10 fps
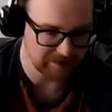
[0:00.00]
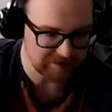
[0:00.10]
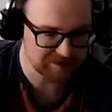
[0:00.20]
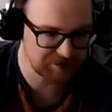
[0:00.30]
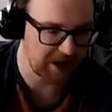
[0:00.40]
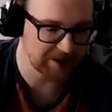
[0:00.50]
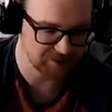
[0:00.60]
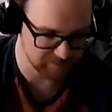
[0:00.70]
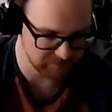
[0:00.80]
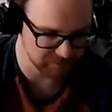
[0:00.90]

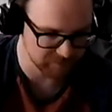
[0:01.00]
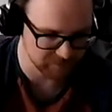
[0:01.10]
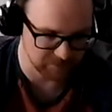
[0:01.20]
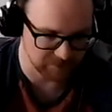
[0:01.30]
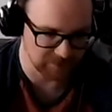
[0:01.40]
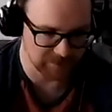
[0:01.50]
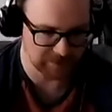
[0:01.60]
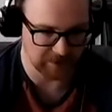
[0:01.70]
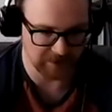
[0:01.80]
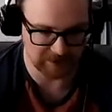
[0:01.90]
tangible
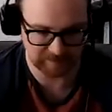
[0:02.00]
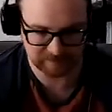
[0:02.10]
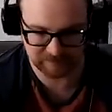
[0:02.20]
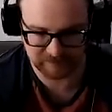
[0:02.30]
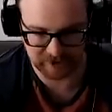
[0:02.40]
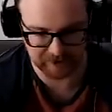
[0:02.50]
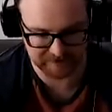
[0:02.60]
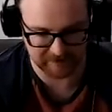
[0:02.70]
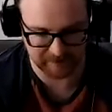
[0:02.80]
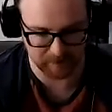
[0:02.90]
chance
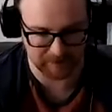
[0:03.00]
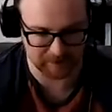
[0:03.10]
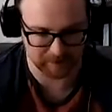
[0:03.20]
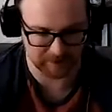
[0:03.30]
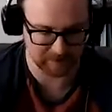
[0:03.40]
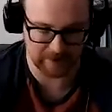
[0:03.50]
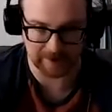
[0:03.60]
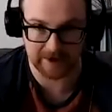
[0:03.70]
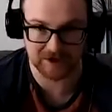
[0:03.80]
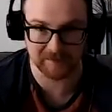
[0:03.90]
that they'll end up in the
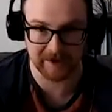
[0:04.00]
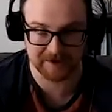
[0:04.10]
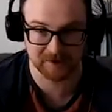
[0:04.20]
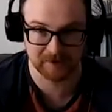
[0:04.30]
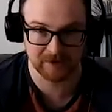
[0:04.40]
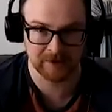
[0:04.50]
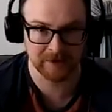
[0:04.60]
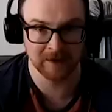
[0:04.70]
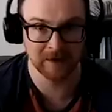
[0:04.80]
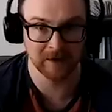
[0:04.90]
relegation battle.
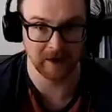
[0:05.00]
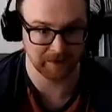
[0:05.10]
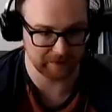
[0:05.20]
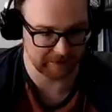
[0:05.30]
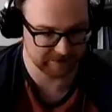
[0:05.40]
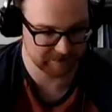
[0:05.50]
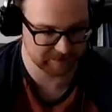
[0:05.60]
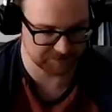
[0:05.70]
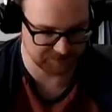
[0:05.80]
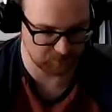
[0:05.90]
I think
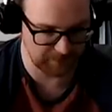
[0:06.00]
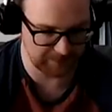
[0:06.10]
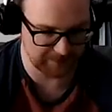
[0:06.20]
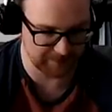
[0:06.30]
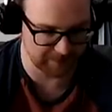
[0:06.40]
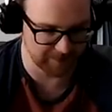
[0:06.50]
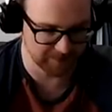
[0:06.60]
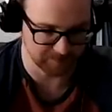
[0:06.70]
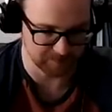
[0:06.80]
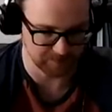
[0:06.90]
that's squarely at
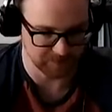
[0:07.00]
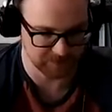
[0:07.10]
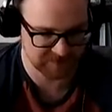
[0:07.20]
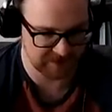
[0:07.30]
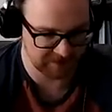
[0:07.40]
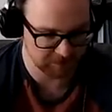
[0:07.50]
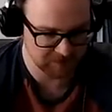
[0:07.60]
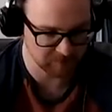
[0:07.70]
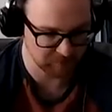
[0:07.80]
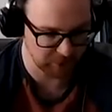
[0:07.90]

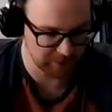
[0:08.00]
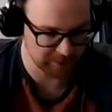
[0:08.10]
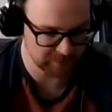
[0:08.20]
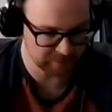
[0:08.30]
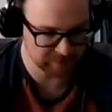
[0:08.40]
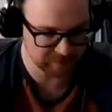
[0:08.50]
Southampton, Brighton, and